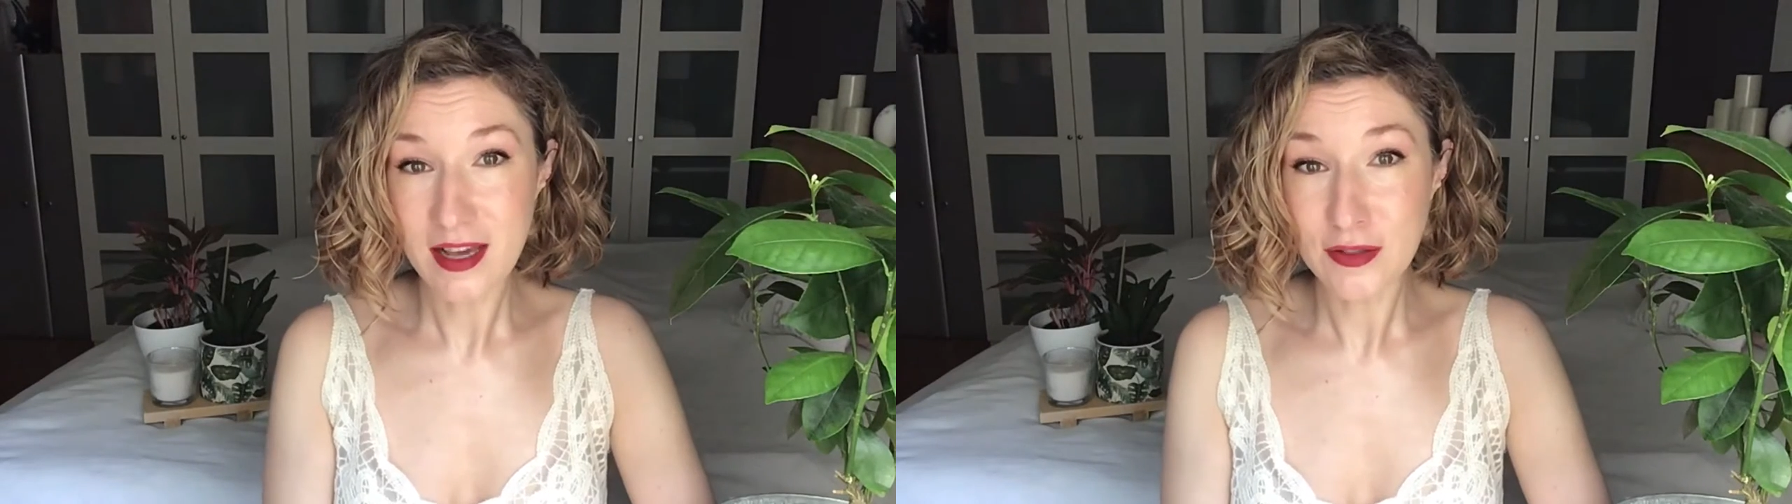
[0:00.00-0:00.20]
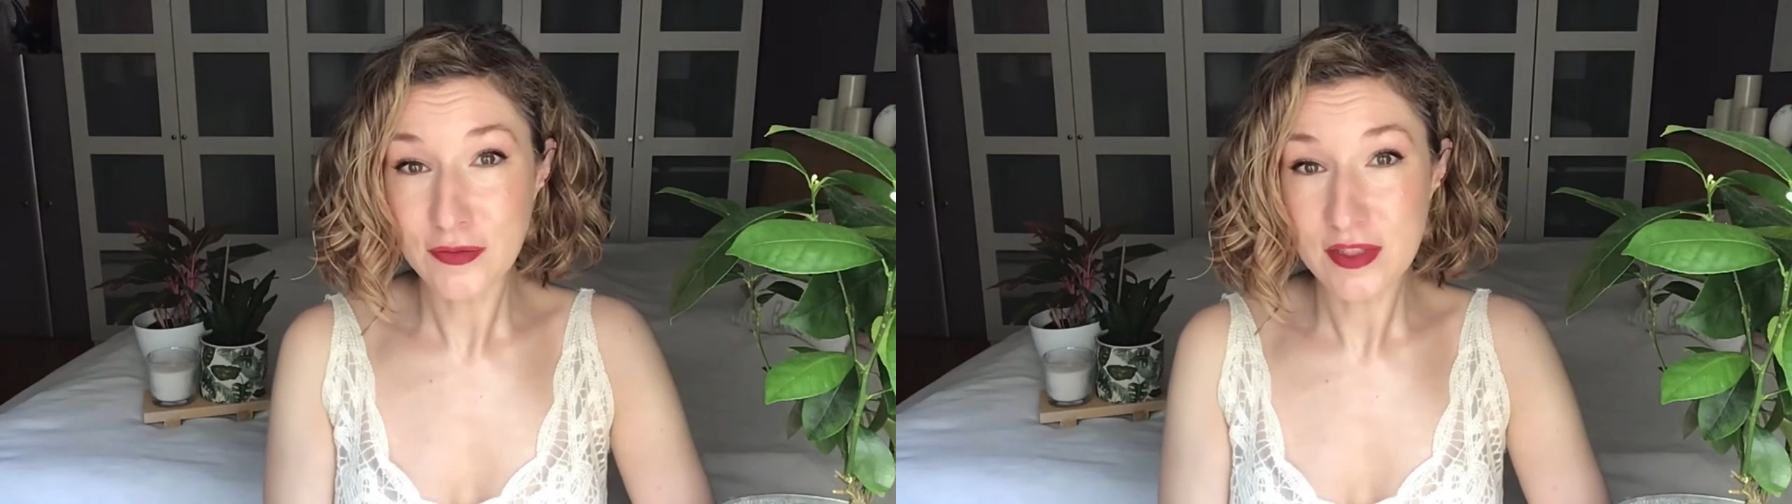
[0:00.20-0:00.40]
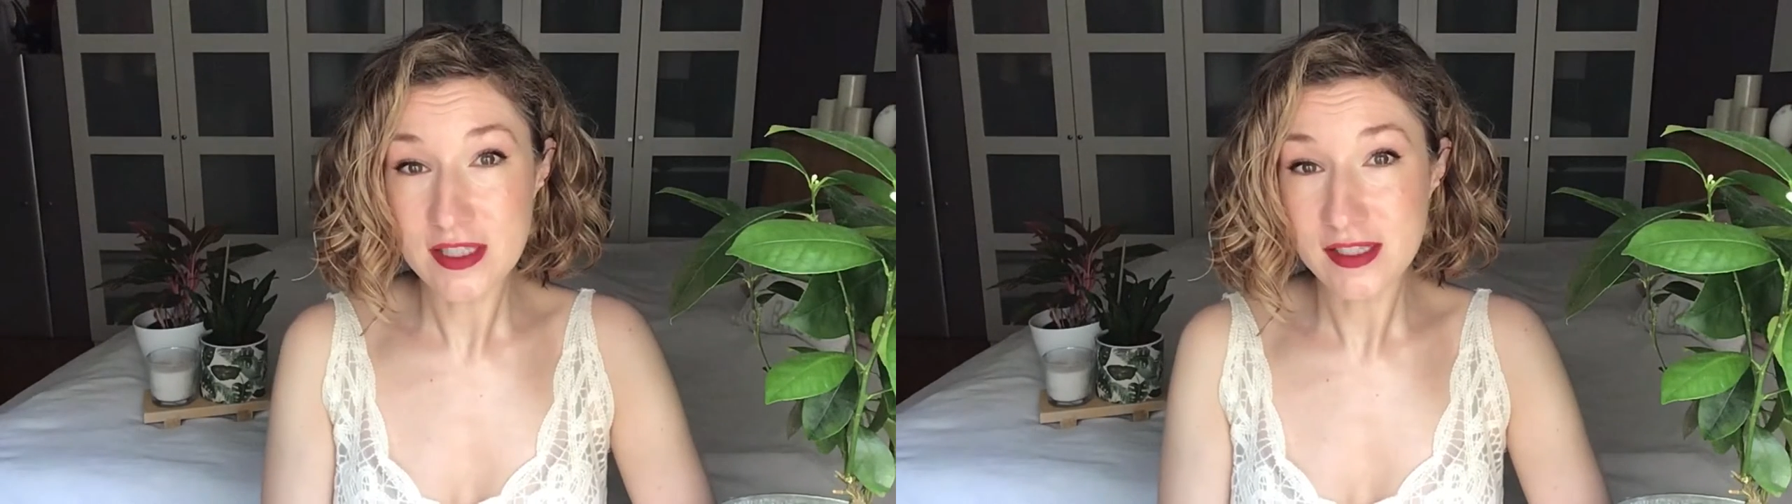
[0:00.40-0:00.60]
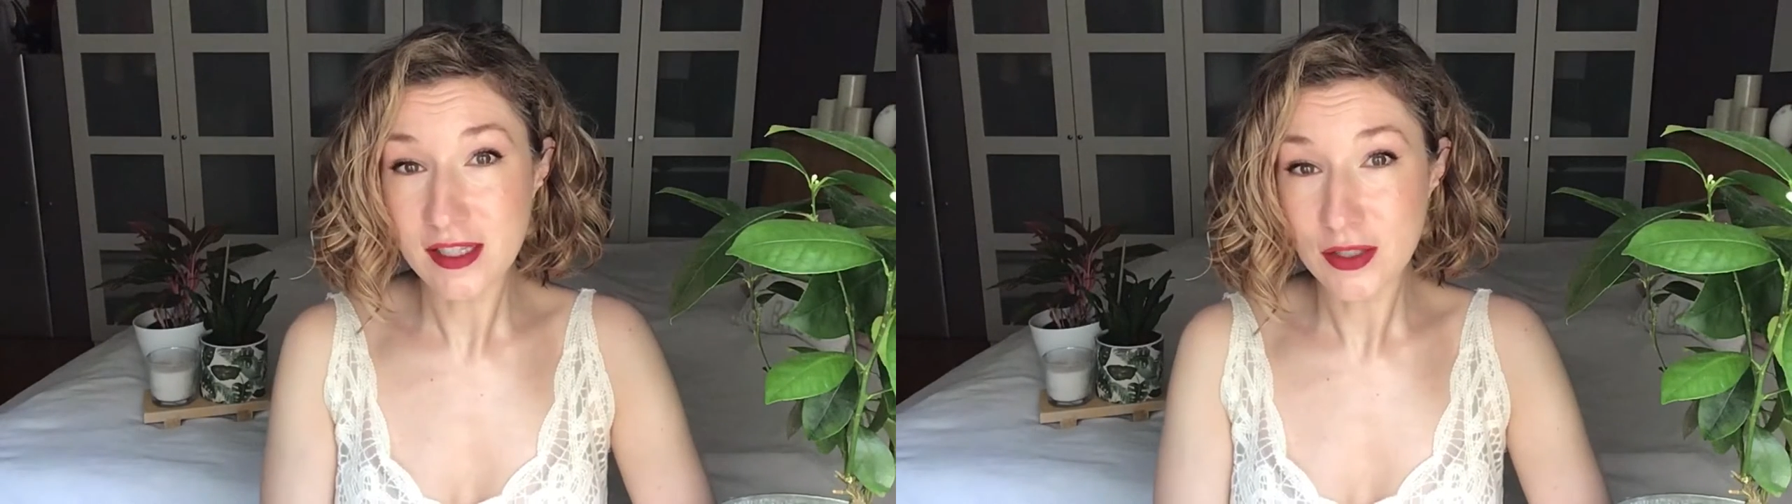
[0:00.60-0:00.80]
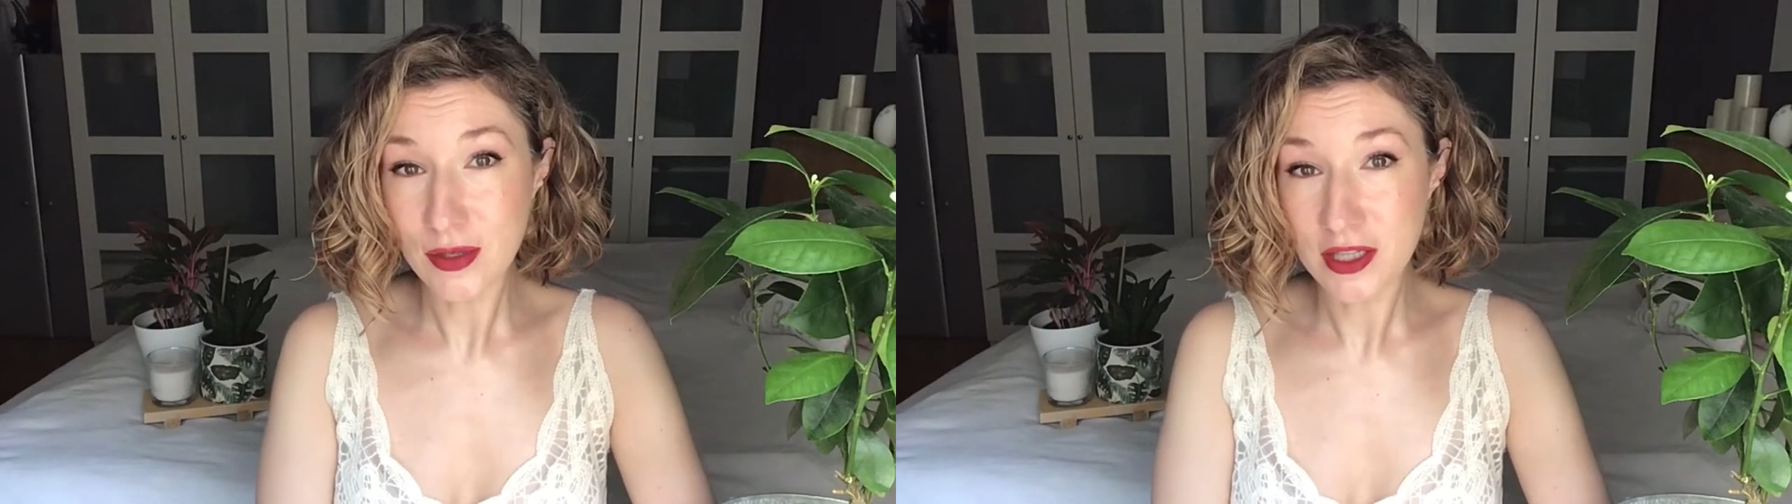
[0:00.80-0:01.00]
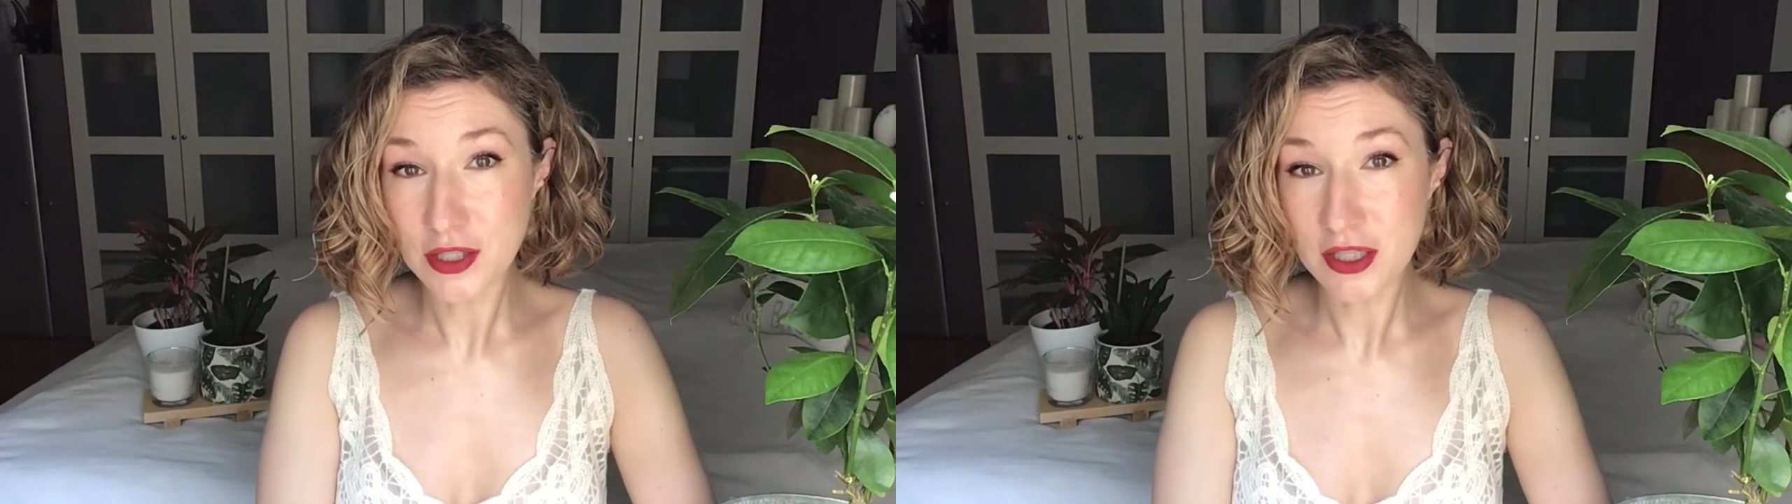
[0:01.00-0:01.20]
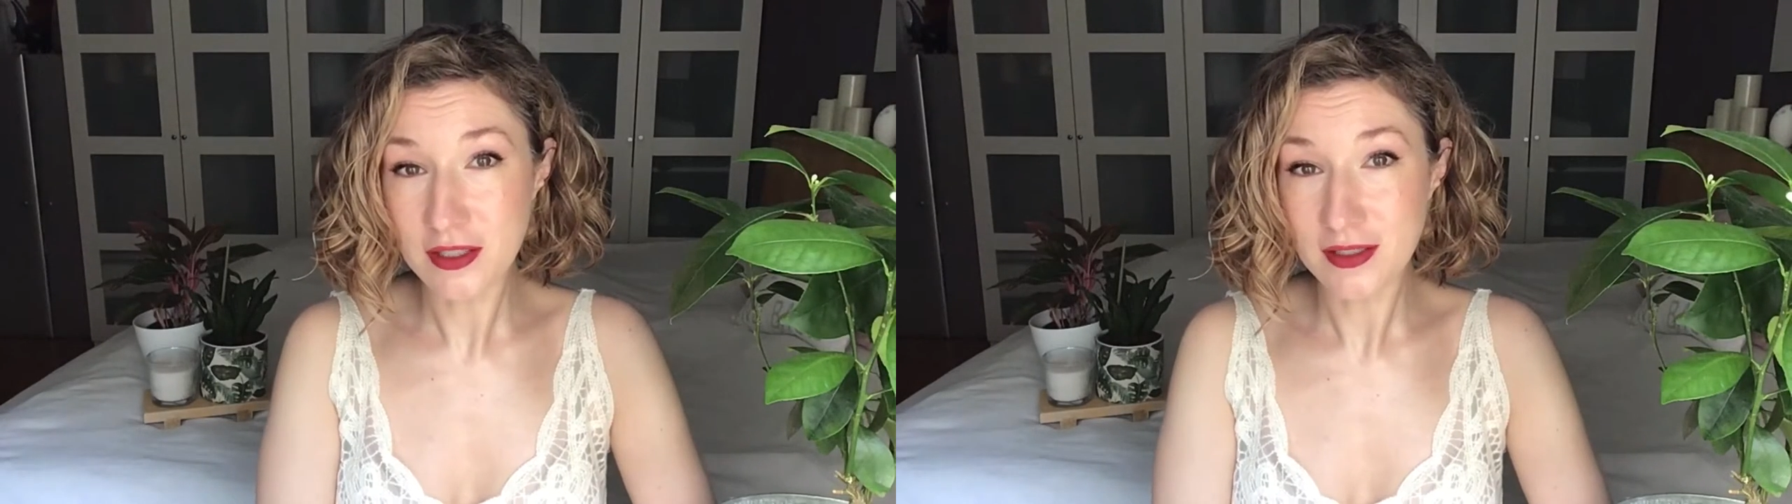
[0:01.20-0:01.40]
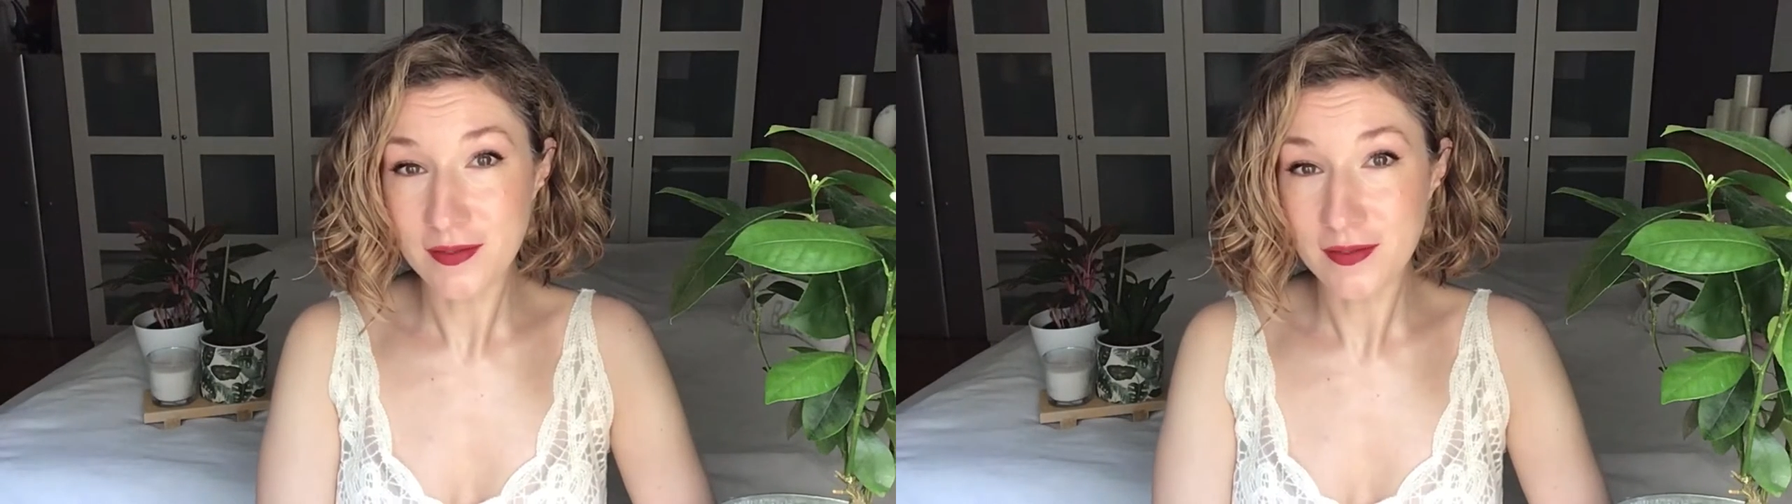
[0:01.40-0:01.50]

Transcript: out of this situation?